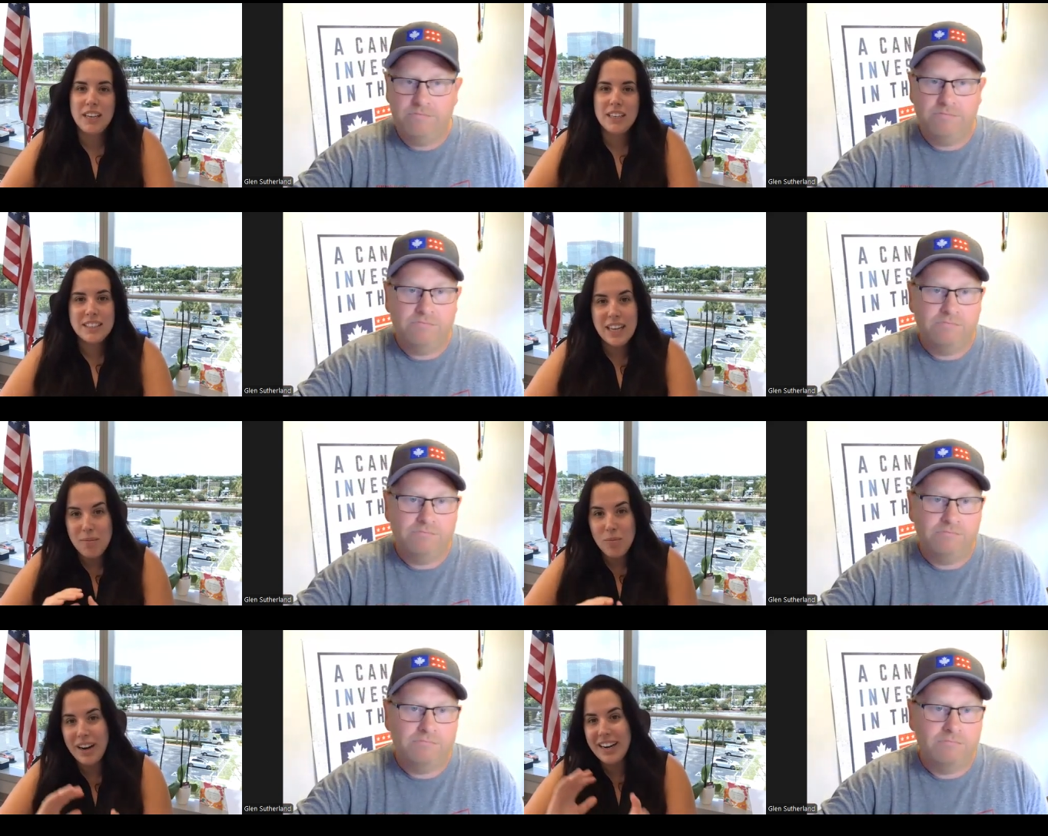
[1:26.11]

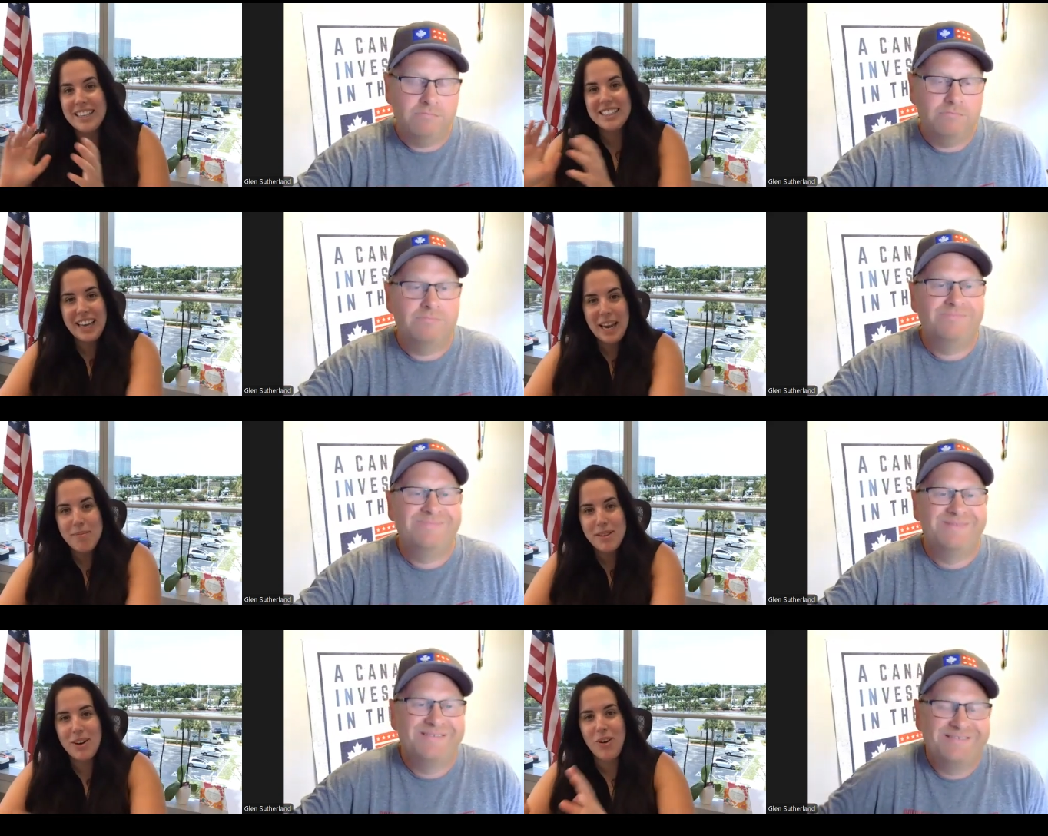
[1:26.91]
Speaker 1: some want to
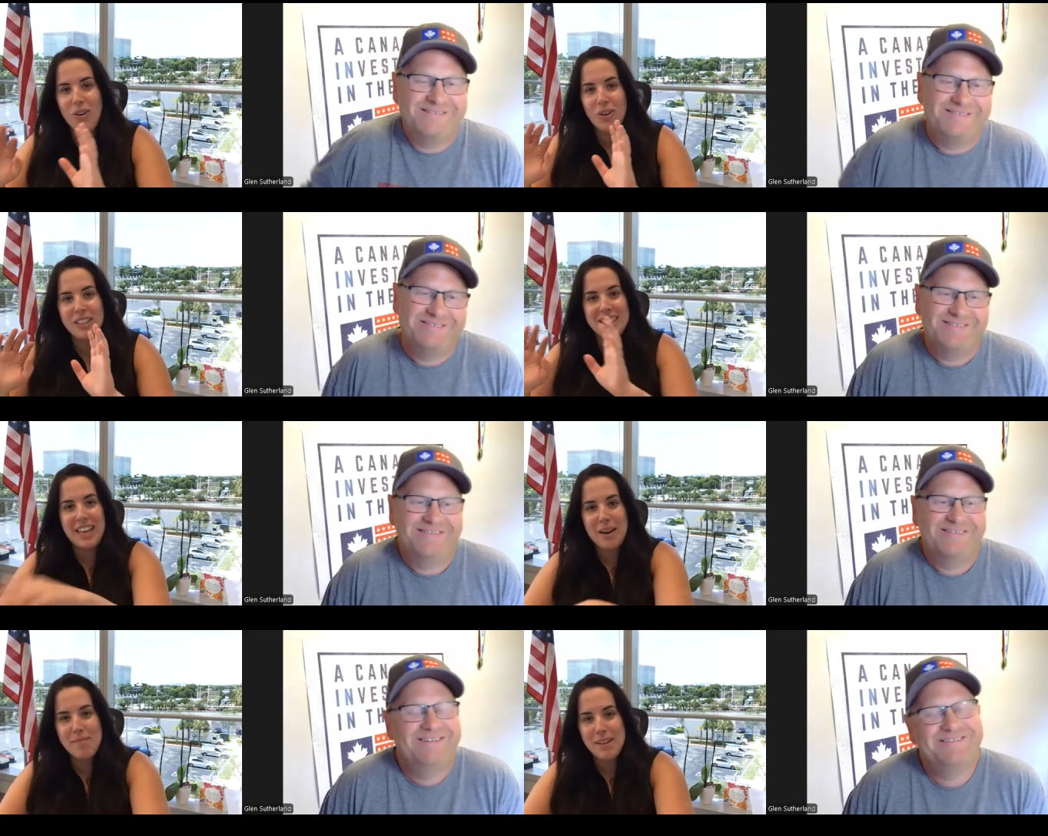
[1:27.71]
escape the cold,
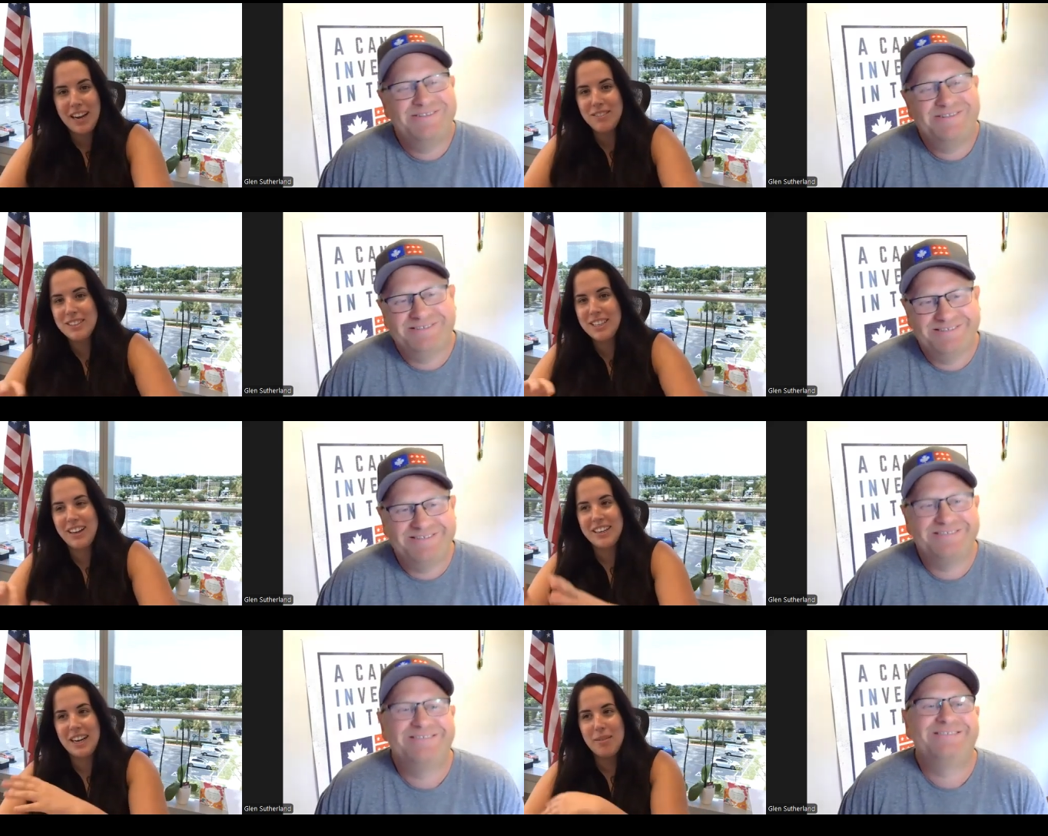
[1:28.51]
escape the lifestyle,
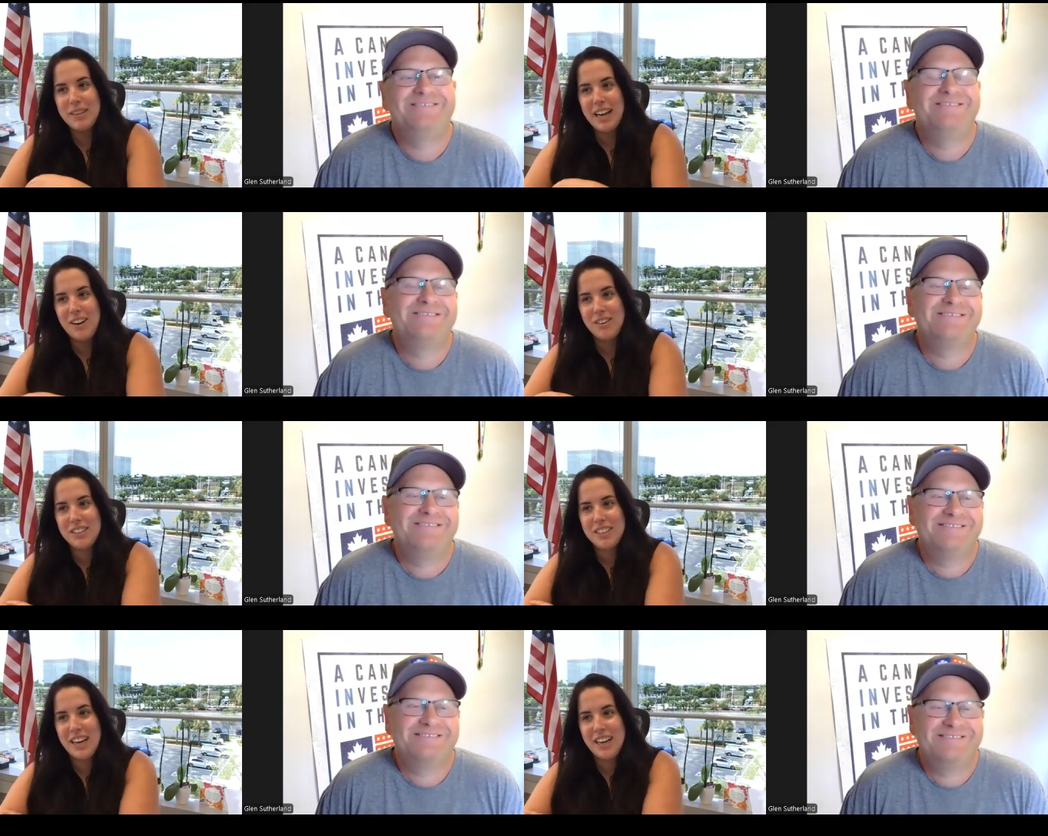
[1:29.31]
and come
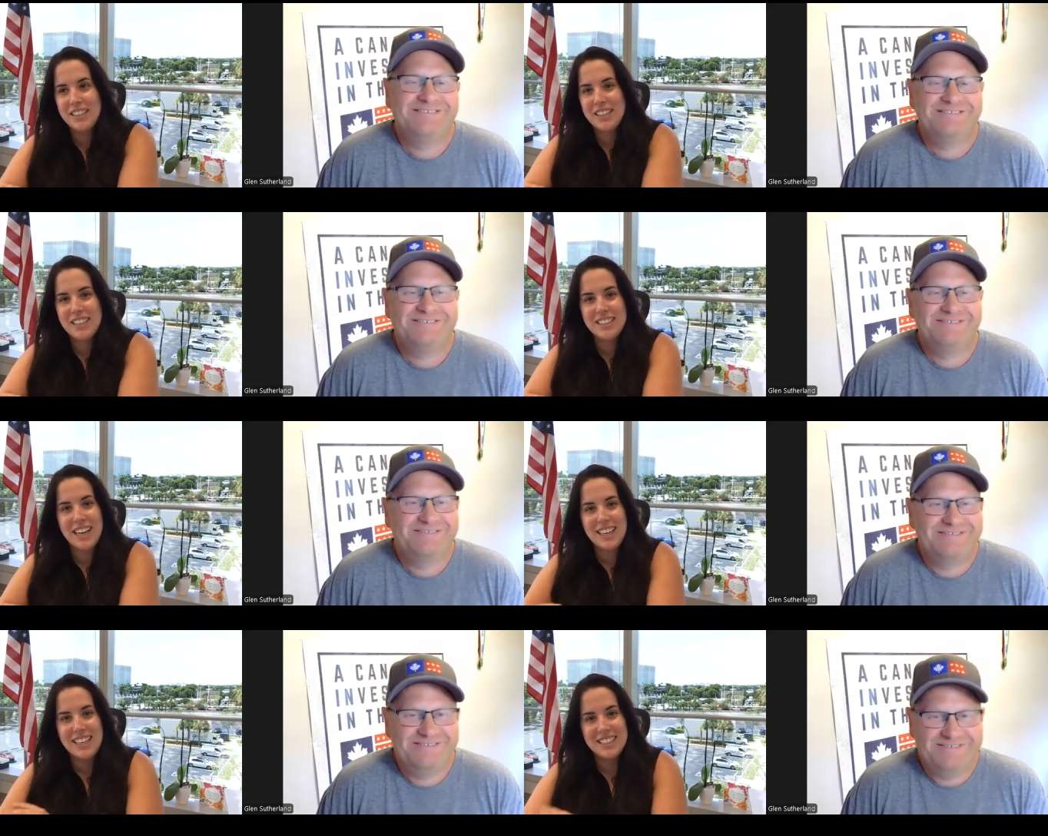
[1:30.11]
down uh, to the
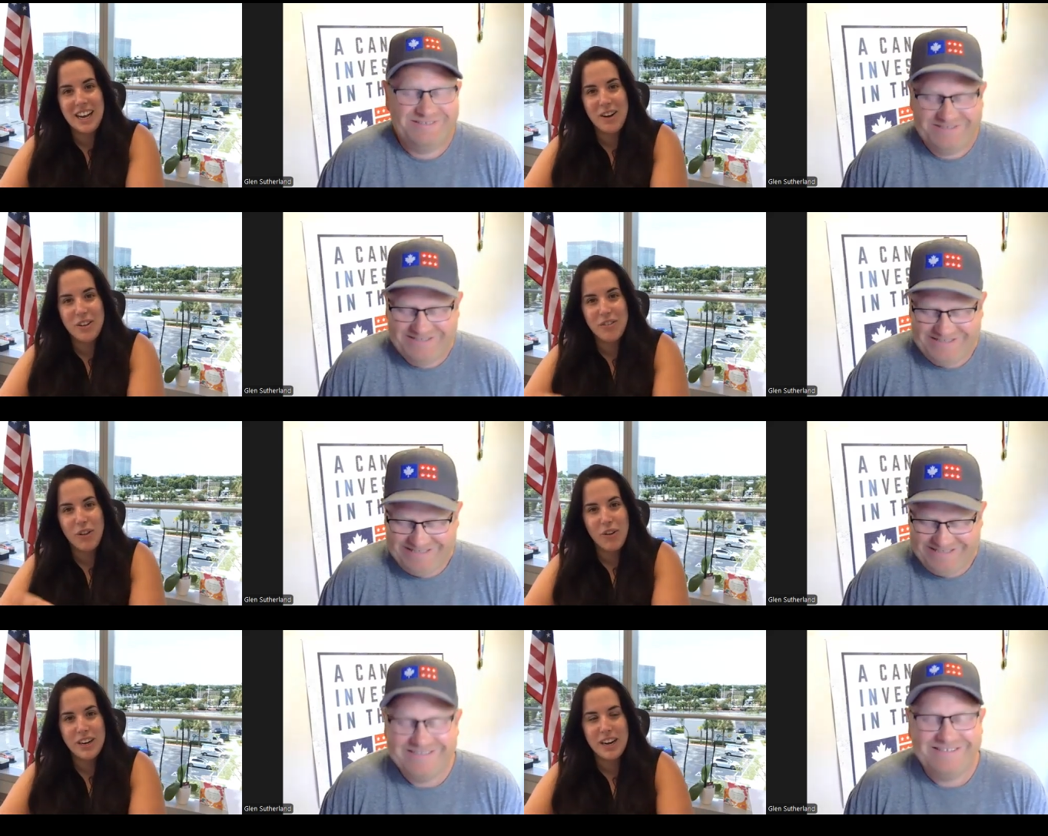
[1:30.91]
sunny South
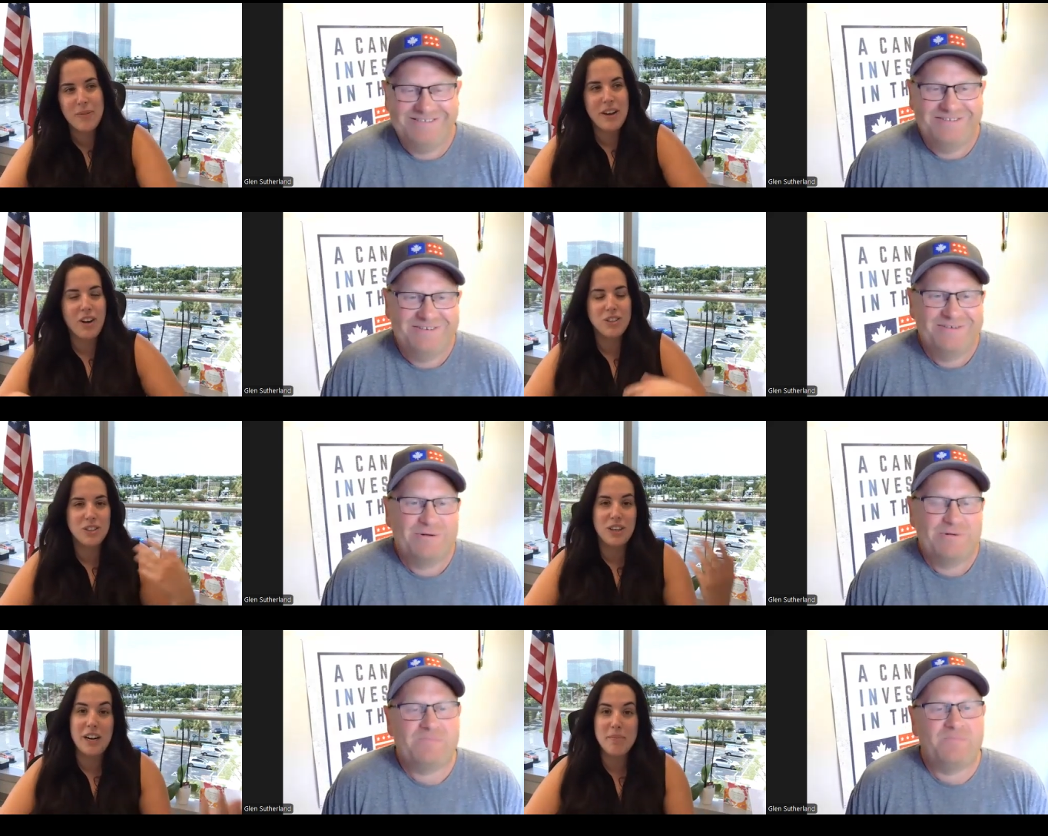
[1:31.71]
Florida. We also
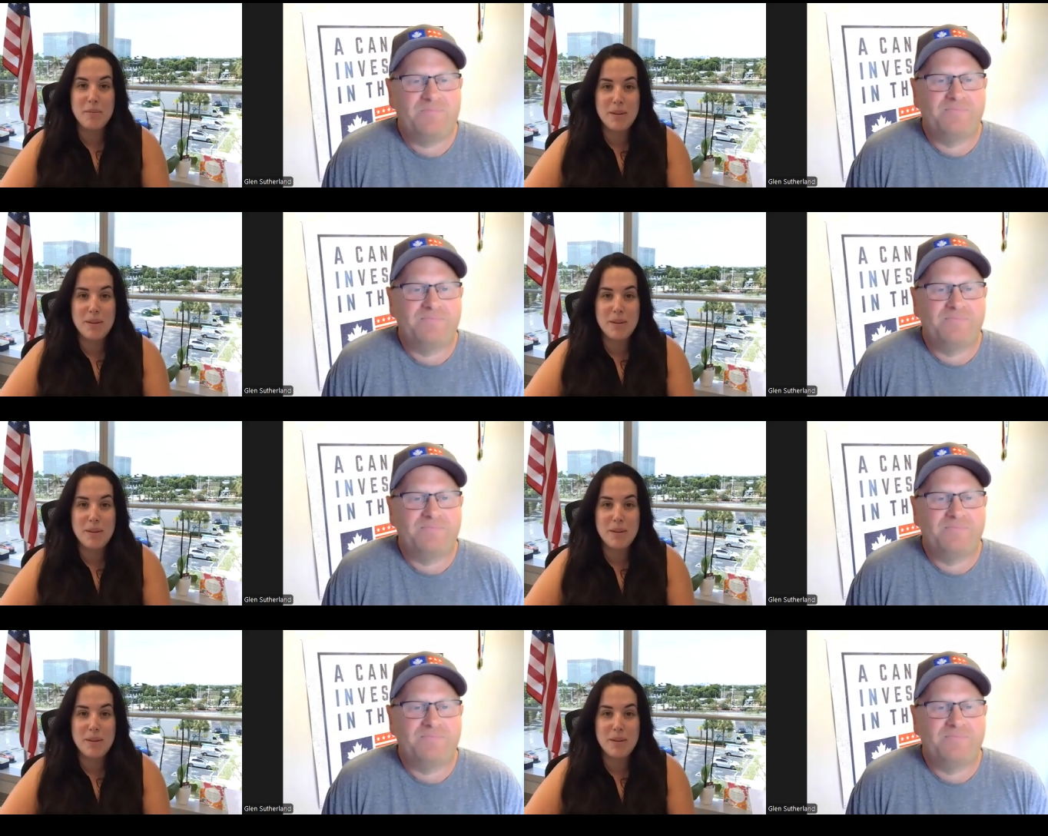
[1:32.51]
start helping